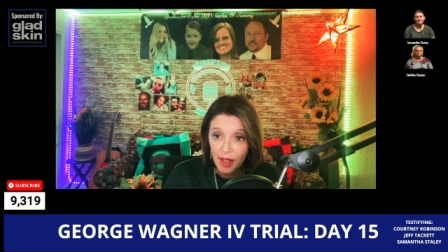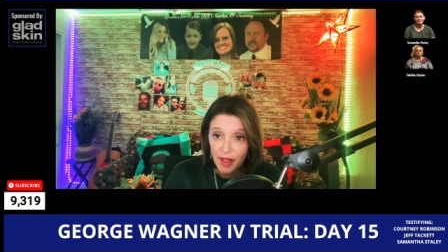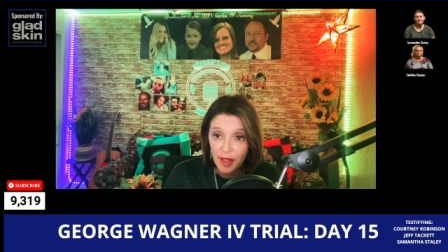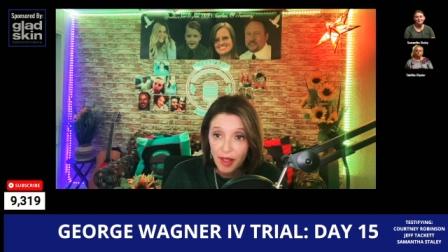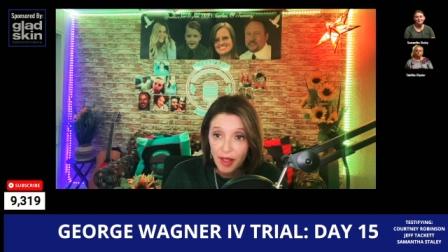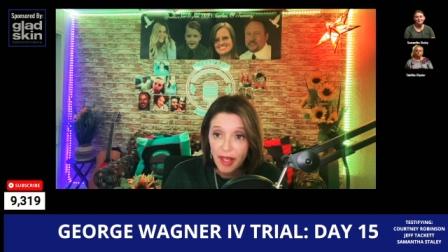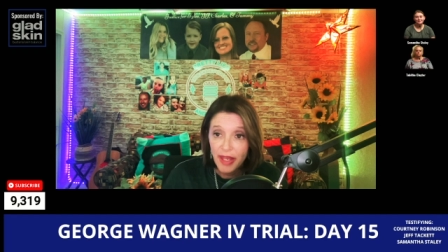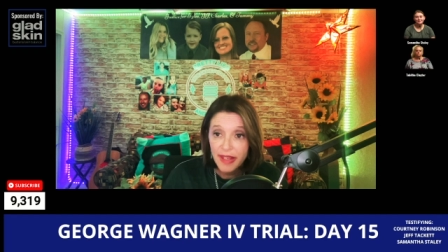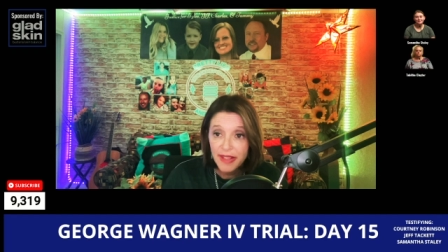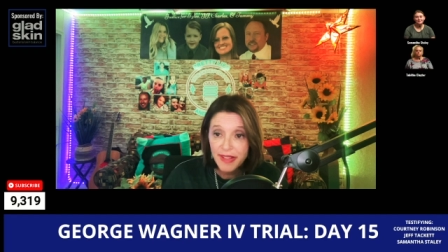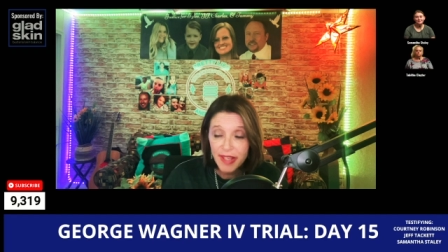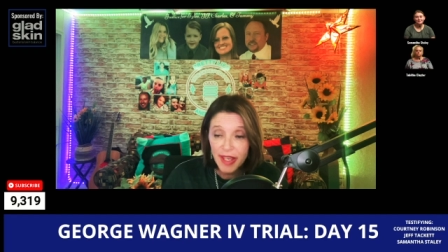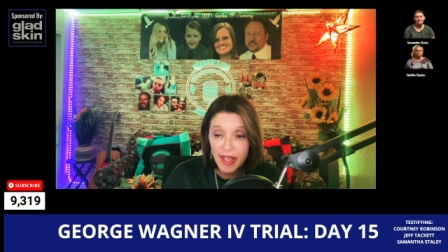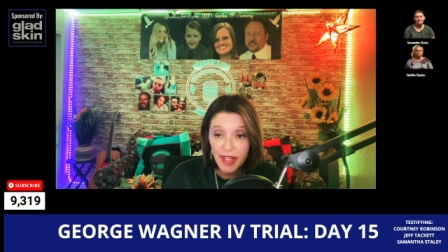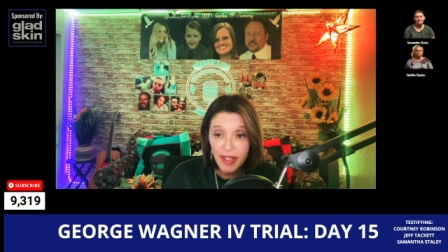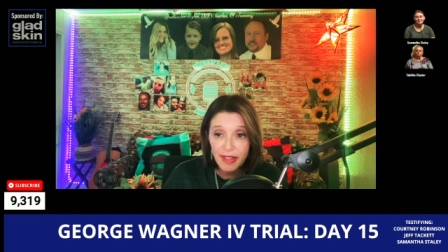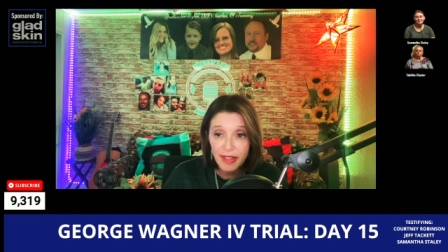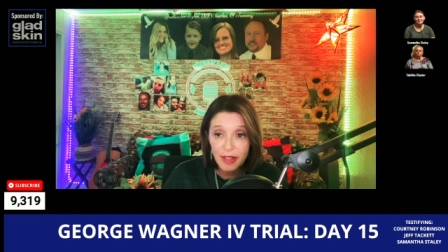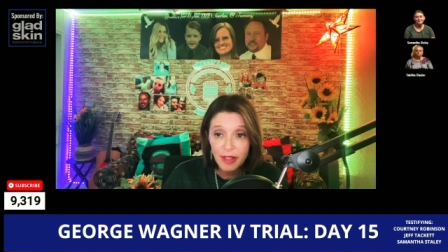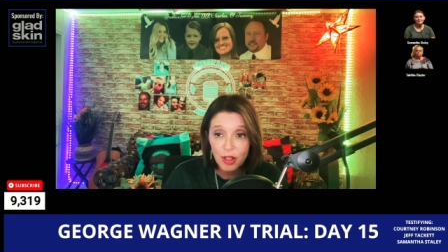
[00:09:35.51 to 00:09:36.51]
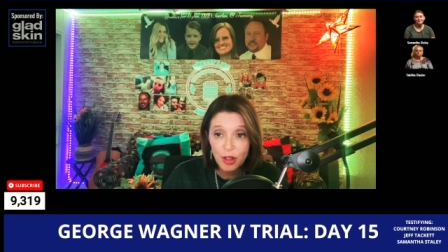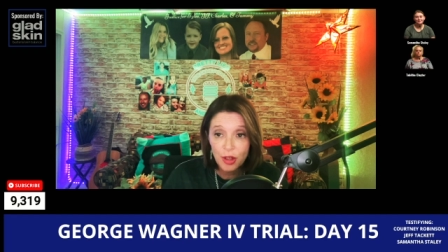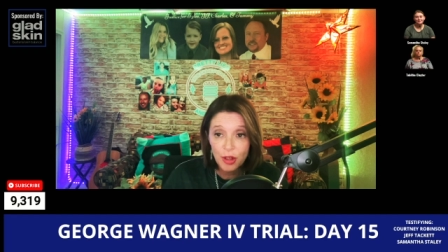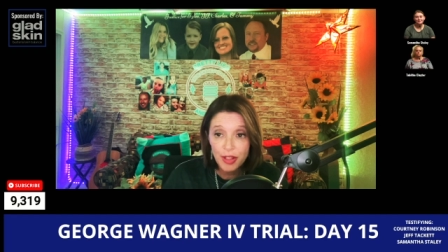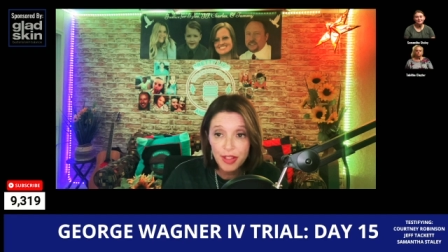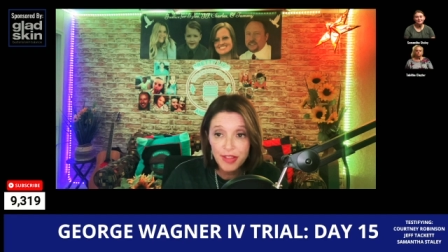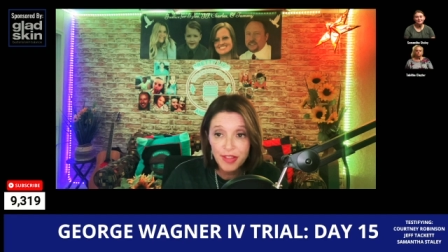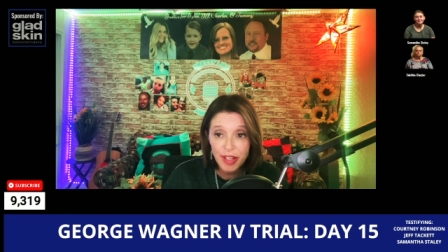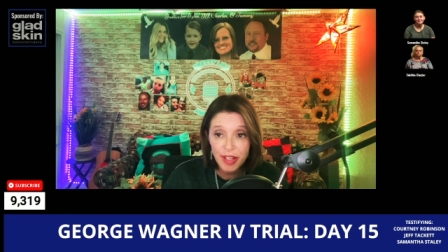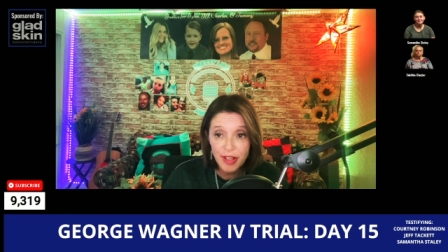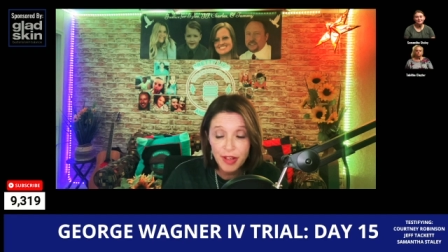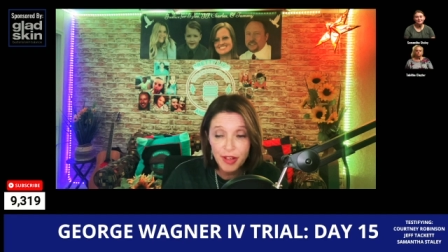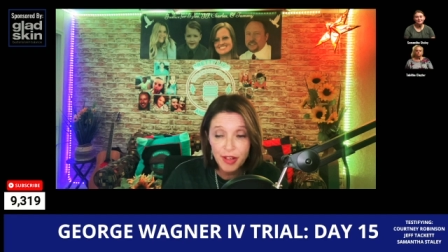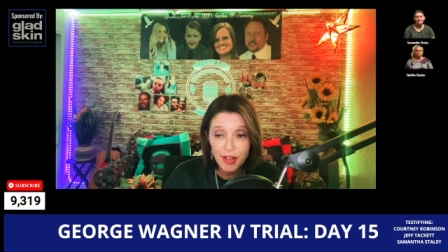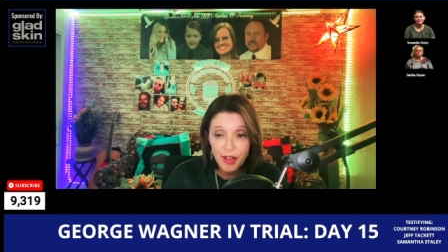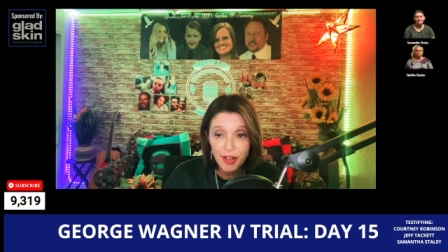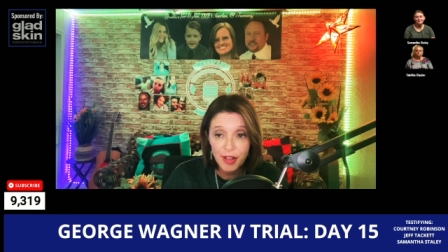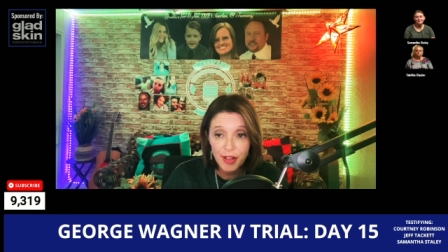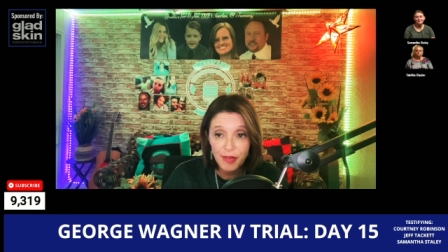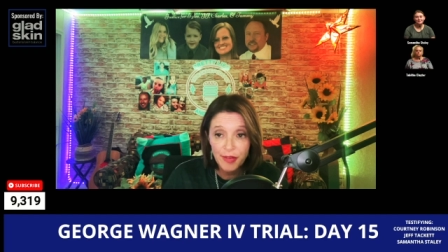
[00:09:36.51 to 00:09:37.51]
He said Chris
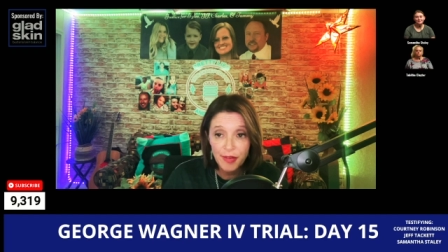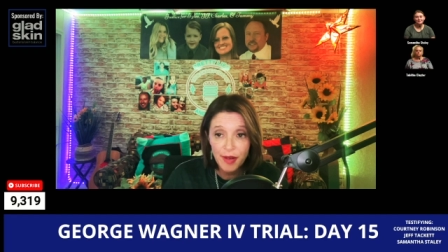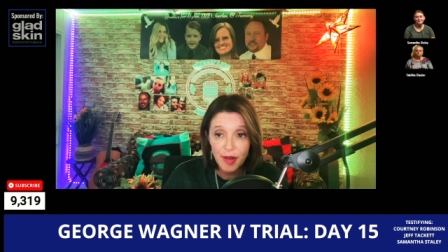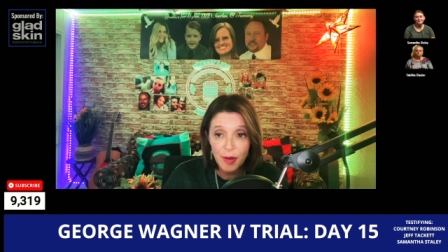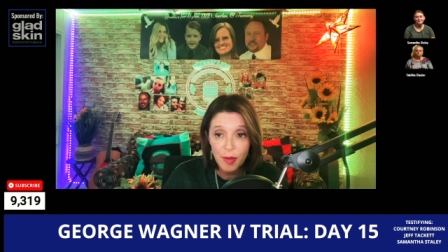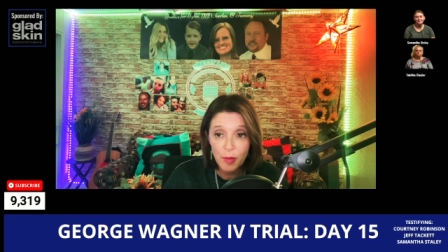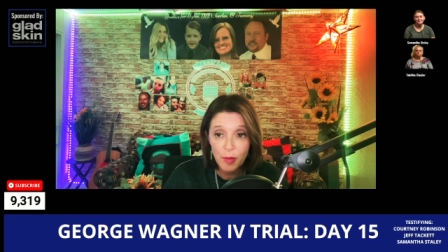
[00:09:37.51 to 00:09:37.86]
Sr.,